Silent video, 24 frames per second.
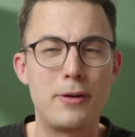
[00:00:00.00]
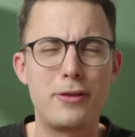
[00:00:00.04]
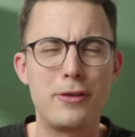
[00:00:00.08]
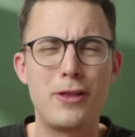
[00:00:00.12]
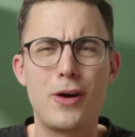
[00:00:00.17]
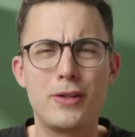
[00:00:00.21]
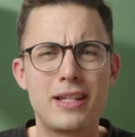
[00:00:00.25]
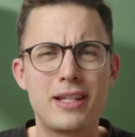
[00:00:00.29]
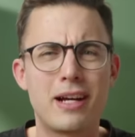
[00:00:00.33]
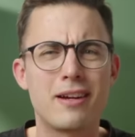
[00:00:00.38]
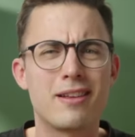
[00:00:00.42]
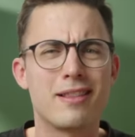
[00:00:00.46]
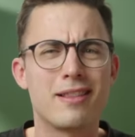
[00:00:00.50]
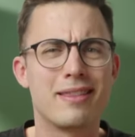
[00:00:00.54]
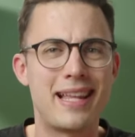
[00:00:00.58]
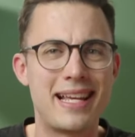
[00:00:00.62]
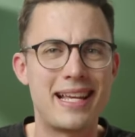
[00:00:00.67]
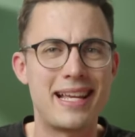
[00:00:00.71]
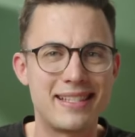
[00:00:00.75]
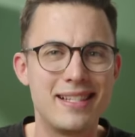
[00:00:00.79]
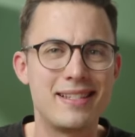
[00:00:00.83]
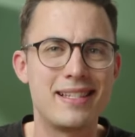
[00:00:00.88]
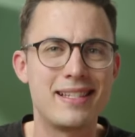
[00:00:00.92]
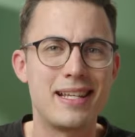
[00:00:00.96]
But those are
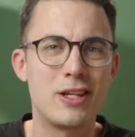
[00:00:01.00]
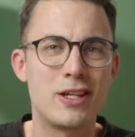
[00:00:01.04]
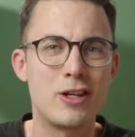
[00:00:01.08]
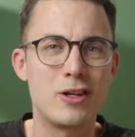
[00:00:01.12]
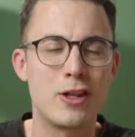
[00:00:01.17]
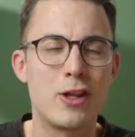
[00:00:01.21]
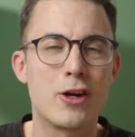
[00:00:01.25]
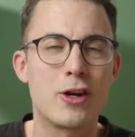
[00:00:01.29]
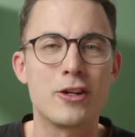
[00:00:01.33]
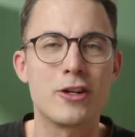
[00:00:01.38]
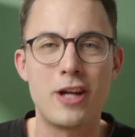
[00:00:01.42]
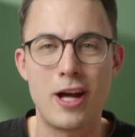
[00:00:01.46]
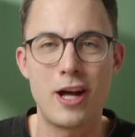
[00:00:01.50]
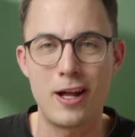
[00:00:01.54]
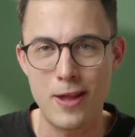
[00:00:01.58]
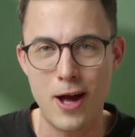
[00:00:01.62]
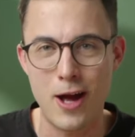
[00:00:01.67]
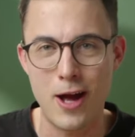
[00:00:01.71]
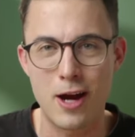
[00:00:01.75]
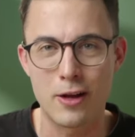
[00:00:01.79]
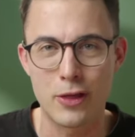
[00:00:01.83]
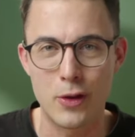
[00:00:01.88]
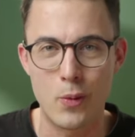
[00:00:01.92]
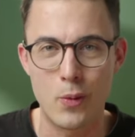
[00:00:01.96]
lessons that you learn
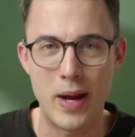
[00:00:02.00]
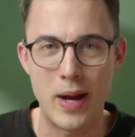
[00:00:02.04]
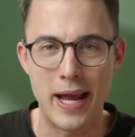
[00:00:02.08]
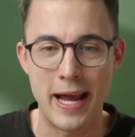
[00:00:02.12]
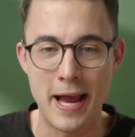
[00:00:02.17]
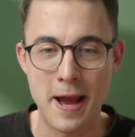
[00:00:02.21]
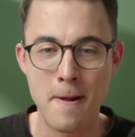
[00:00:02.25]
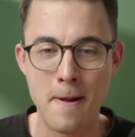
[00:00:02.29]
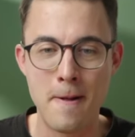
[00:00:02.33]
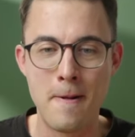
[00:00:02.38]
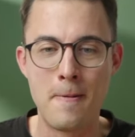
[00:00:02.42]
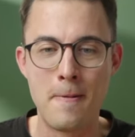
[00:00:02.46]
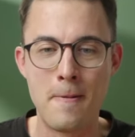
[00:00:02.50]
along the way.